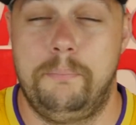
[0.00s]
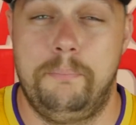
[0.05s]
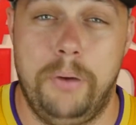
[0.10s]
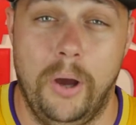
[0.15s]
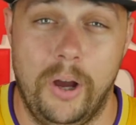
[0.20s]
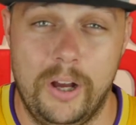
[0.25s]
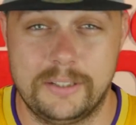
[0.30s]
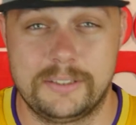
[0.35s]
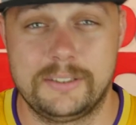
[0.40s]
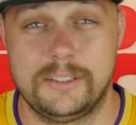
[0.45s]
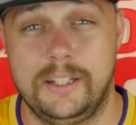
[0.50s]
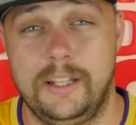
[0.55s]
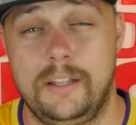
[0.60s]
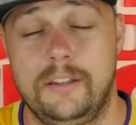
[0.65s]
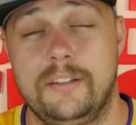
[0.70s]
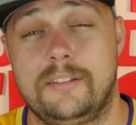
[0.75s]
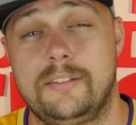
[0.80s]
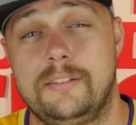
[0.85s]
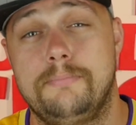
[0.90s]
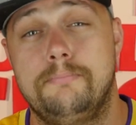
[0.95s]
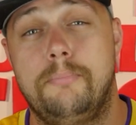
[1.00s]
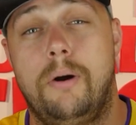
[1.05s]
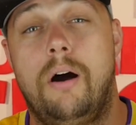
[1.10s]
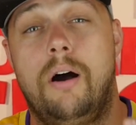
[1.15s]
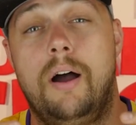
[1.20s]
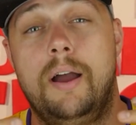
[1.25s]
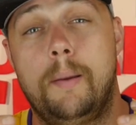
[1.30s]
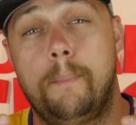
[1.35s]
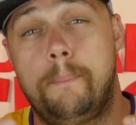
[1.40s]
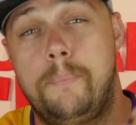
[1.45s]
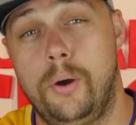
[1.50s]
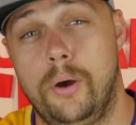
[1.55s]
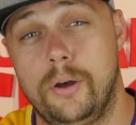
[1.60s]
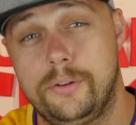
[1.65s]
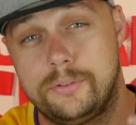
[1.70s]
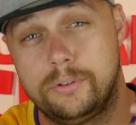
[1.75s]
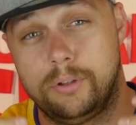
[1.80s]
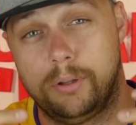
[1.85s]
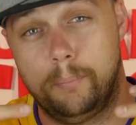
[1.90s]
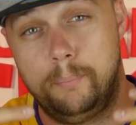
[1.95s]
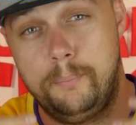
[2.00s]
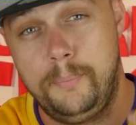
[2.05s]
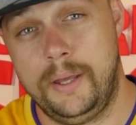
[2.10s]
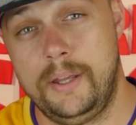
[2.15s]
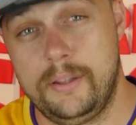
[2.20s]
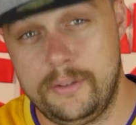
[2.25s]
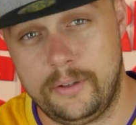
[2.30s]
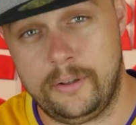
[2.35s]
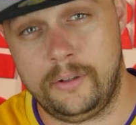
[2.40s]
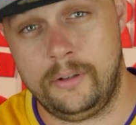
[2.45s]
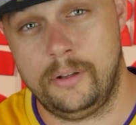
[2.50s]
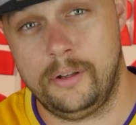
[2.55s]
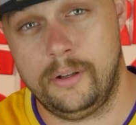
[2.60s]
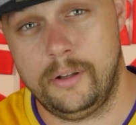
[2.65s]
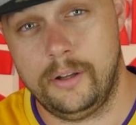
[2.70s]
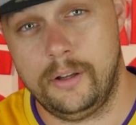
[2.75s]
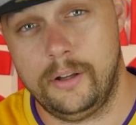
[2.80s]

Personally, and this is my personal opinion,